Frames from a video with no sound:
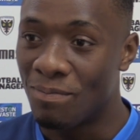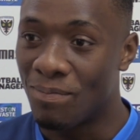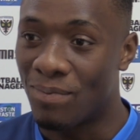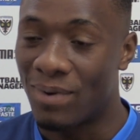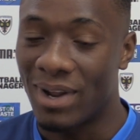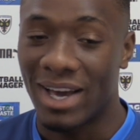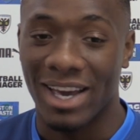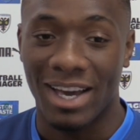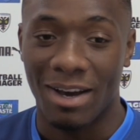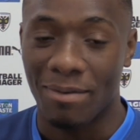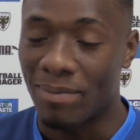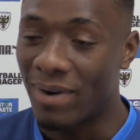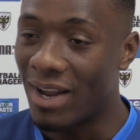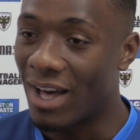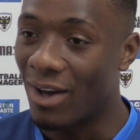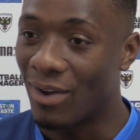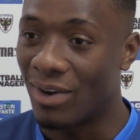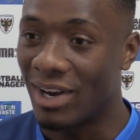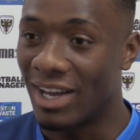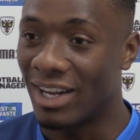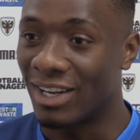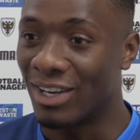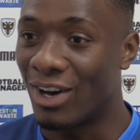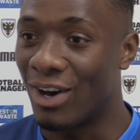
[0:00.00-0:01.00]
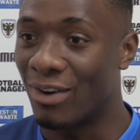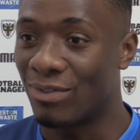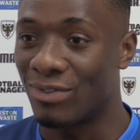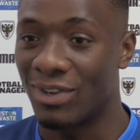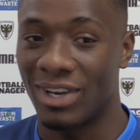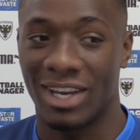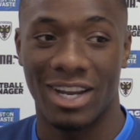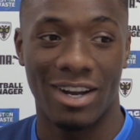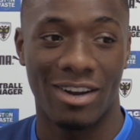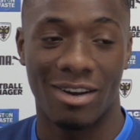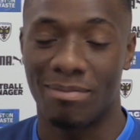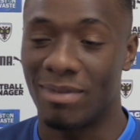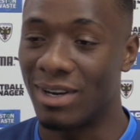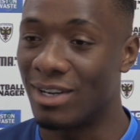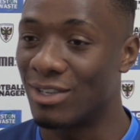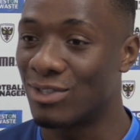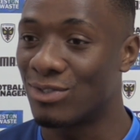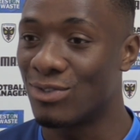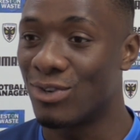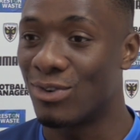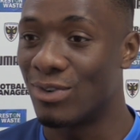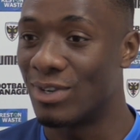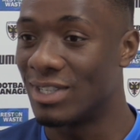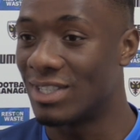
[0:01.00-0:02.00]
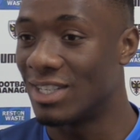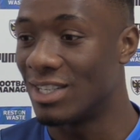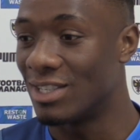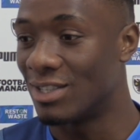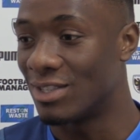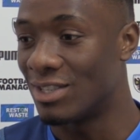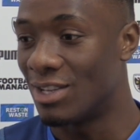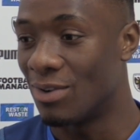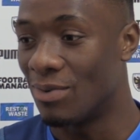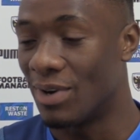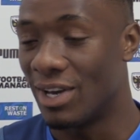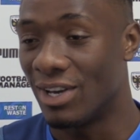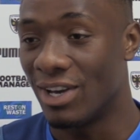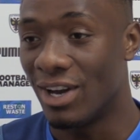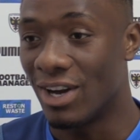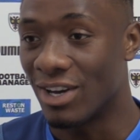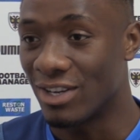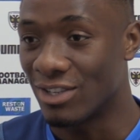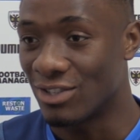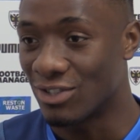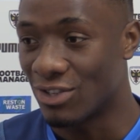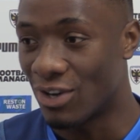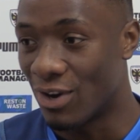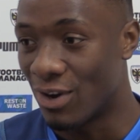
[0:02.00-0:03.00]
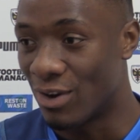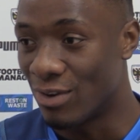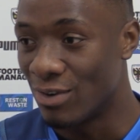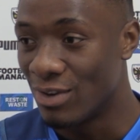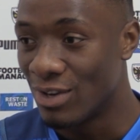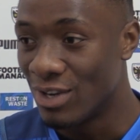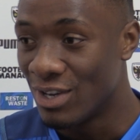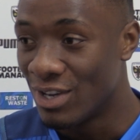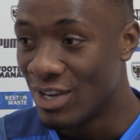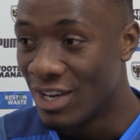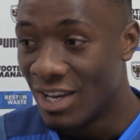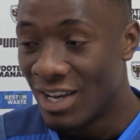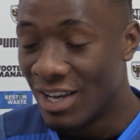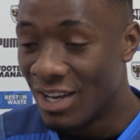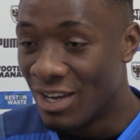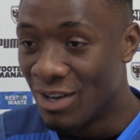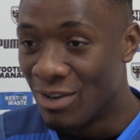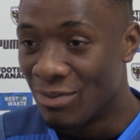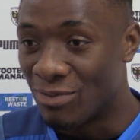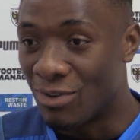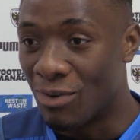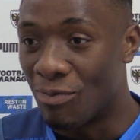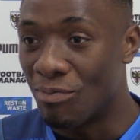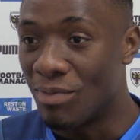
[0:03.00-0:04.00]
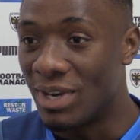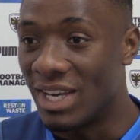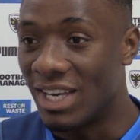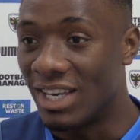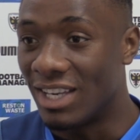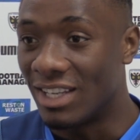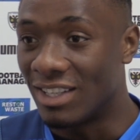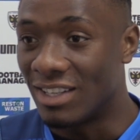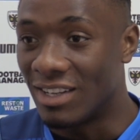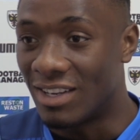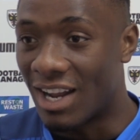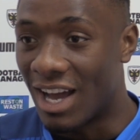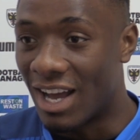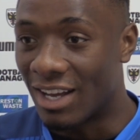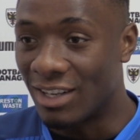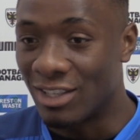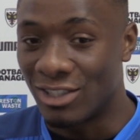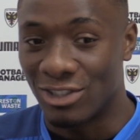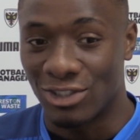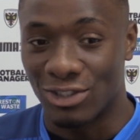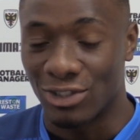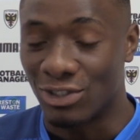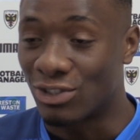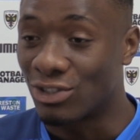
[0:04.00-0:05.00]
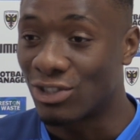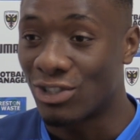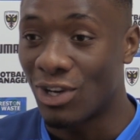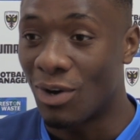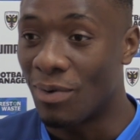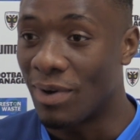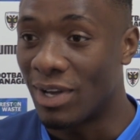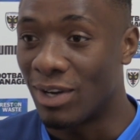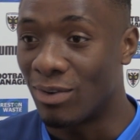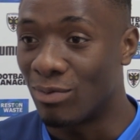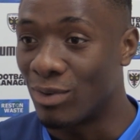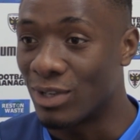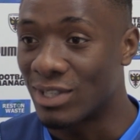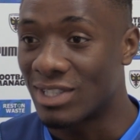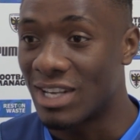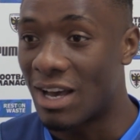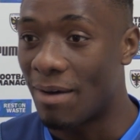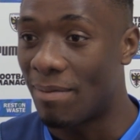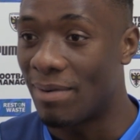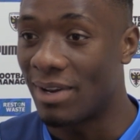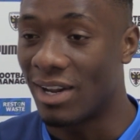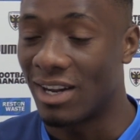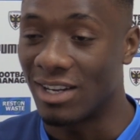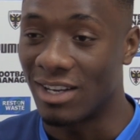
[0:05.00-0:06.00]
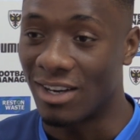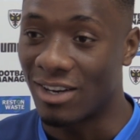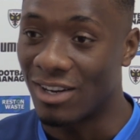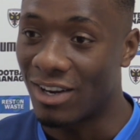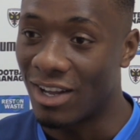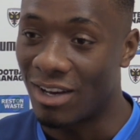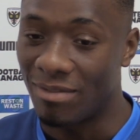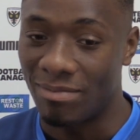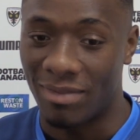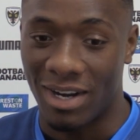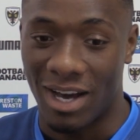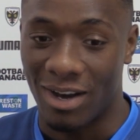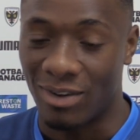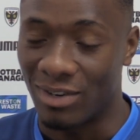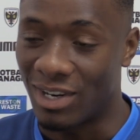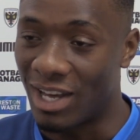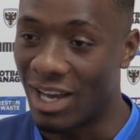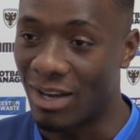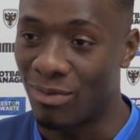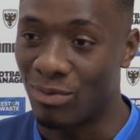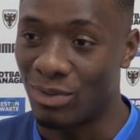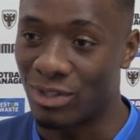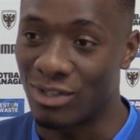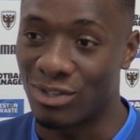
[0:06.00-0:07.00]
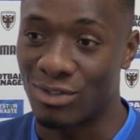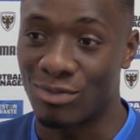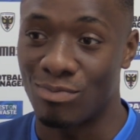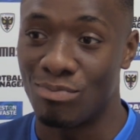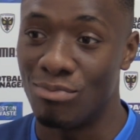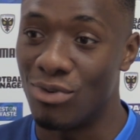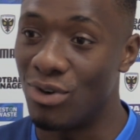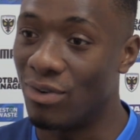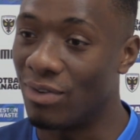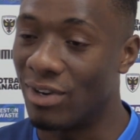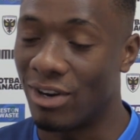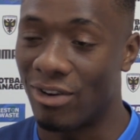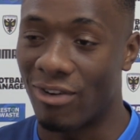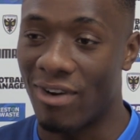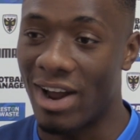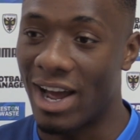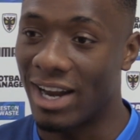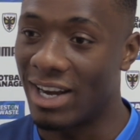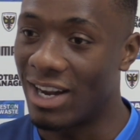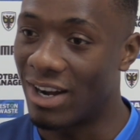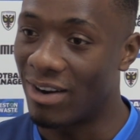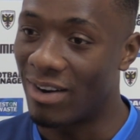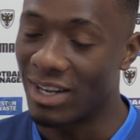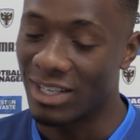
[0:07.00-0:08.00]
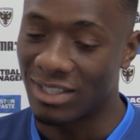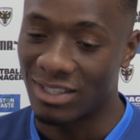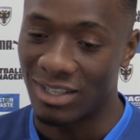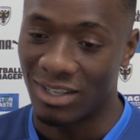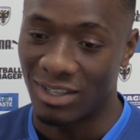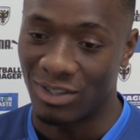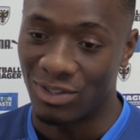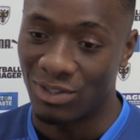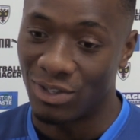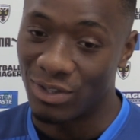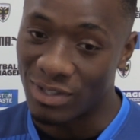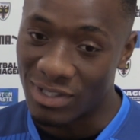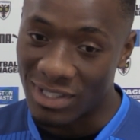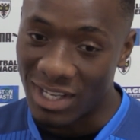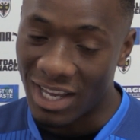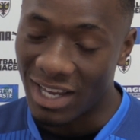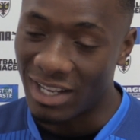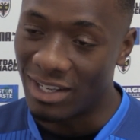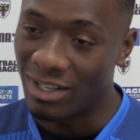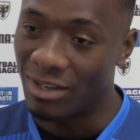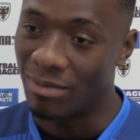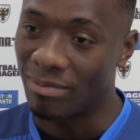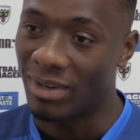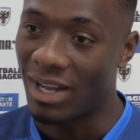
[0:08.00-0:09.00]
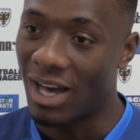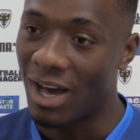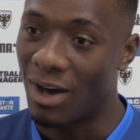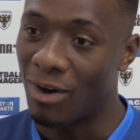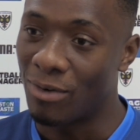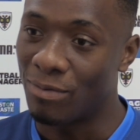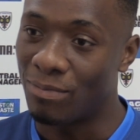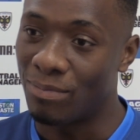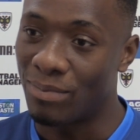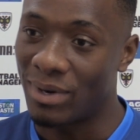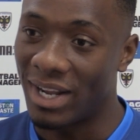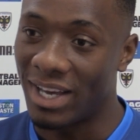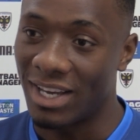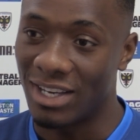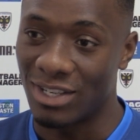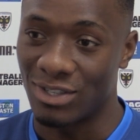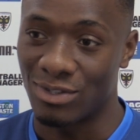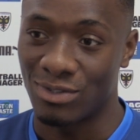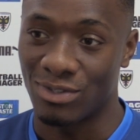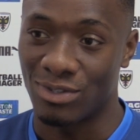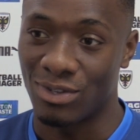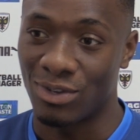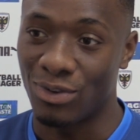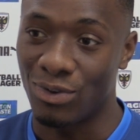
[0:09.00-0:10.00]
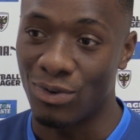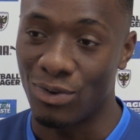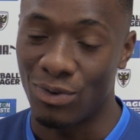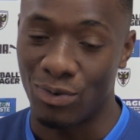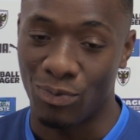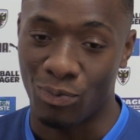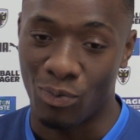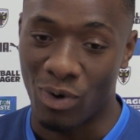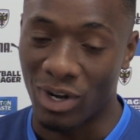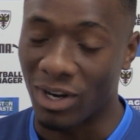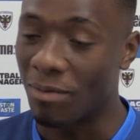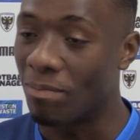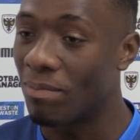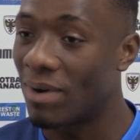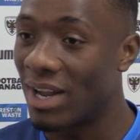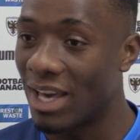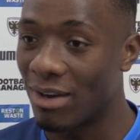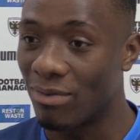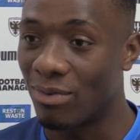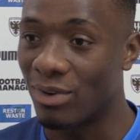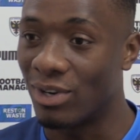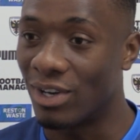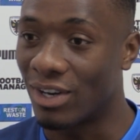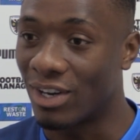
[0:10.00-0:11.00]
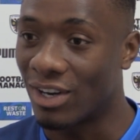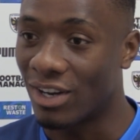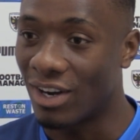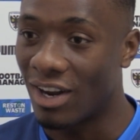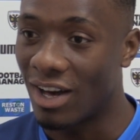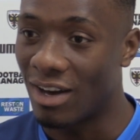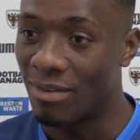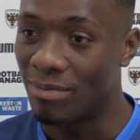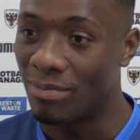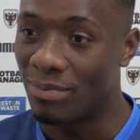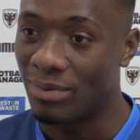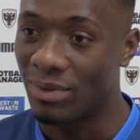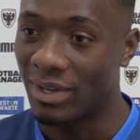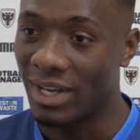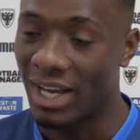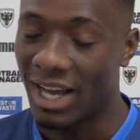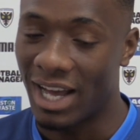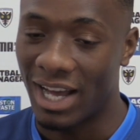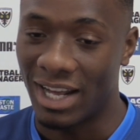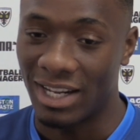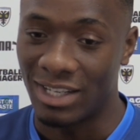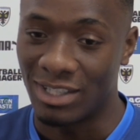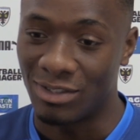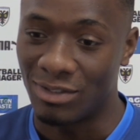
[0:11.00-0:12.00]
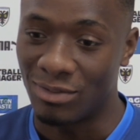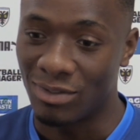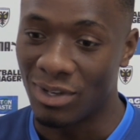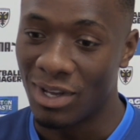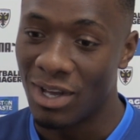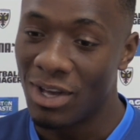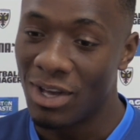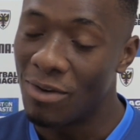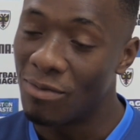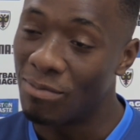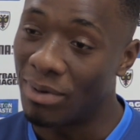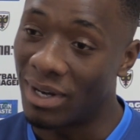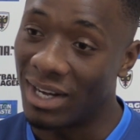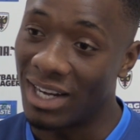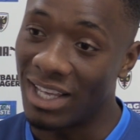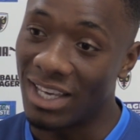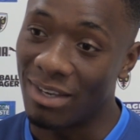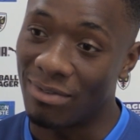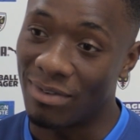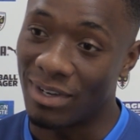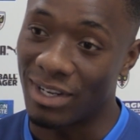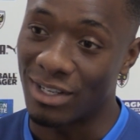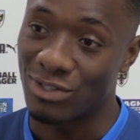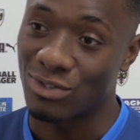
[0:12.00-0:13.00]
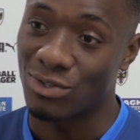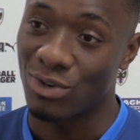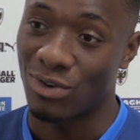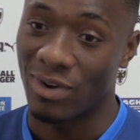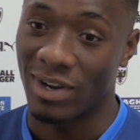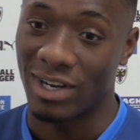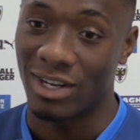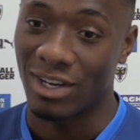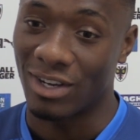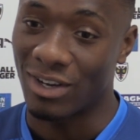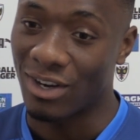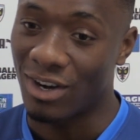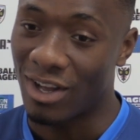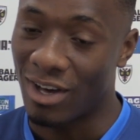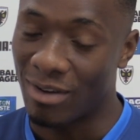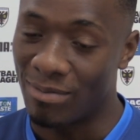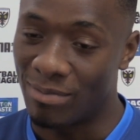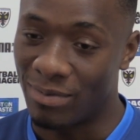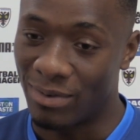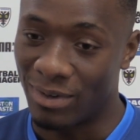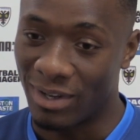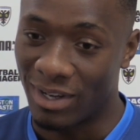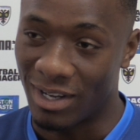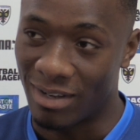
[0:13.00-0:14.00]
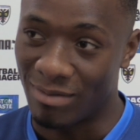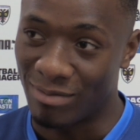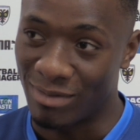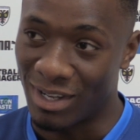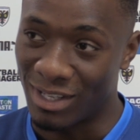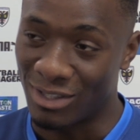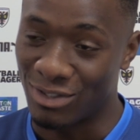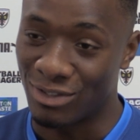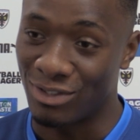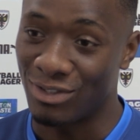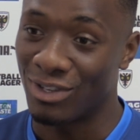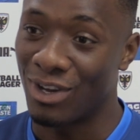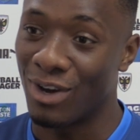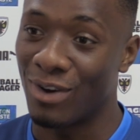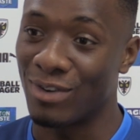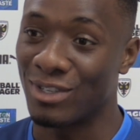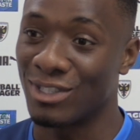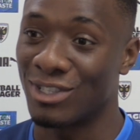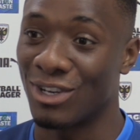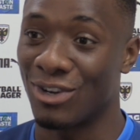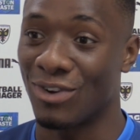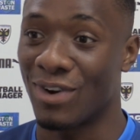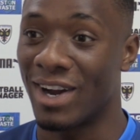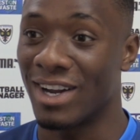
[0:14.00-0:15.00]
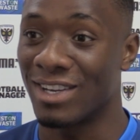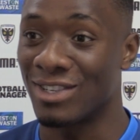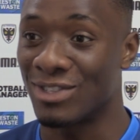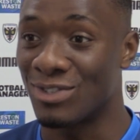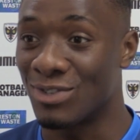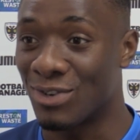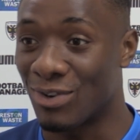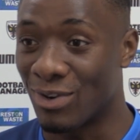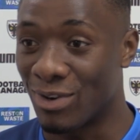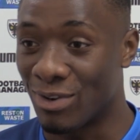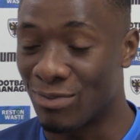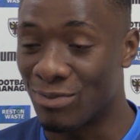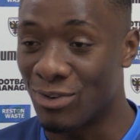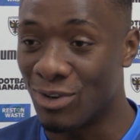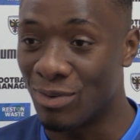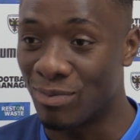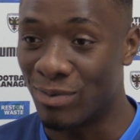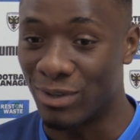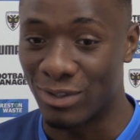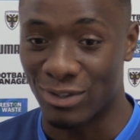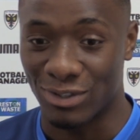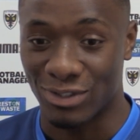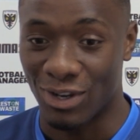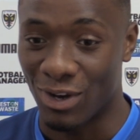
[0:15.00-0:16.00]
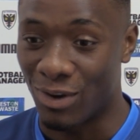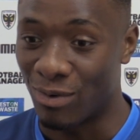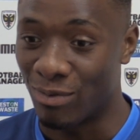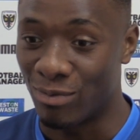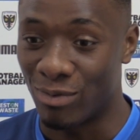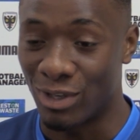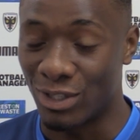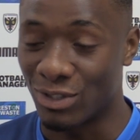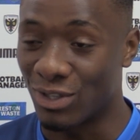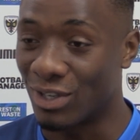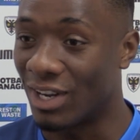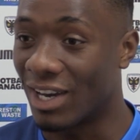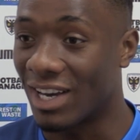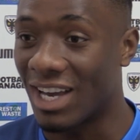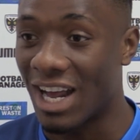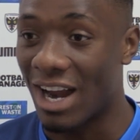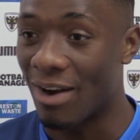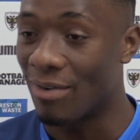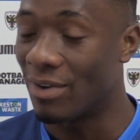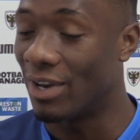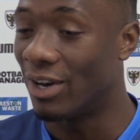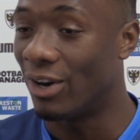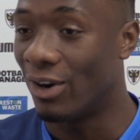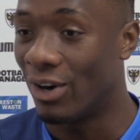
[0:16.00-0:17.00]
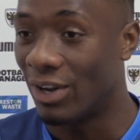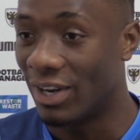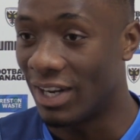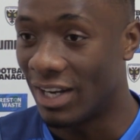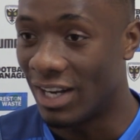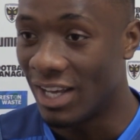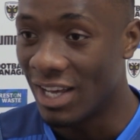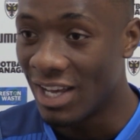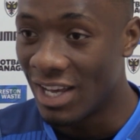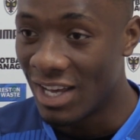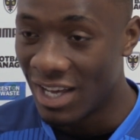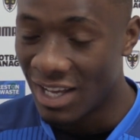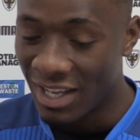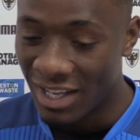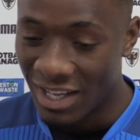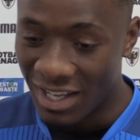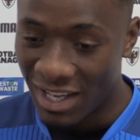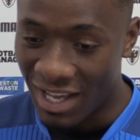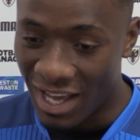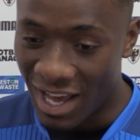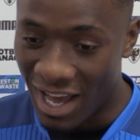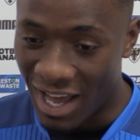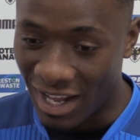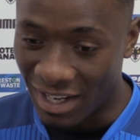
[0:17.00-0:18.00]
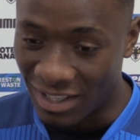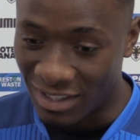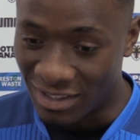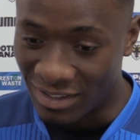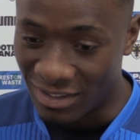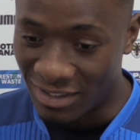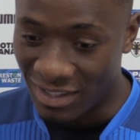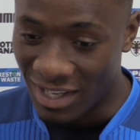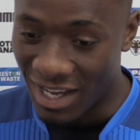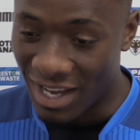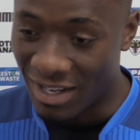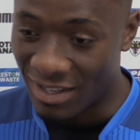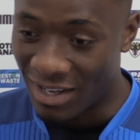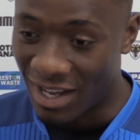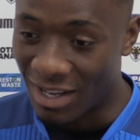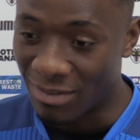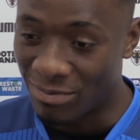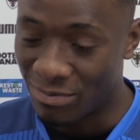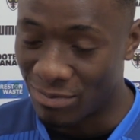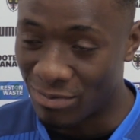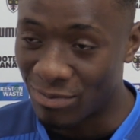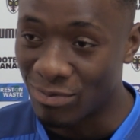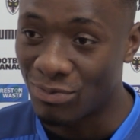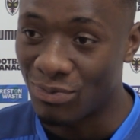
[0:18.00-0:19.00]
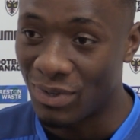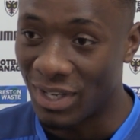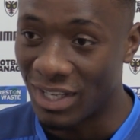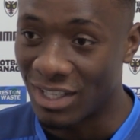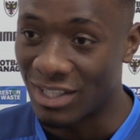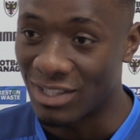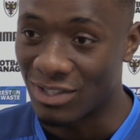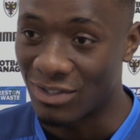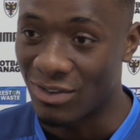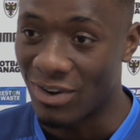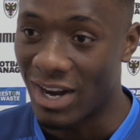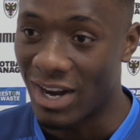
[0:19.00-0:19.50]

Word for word: play at Plough Lane after hearing about the story since they were young. So for me, like it's just showing what's happening at the club now. Like we're just moving in the right direction. New stadium now. Players who want to play for the club and believe in the story of the club. Um, as you know, is the greatest story of football. So we're trying to carry it on, and yeah, I think it's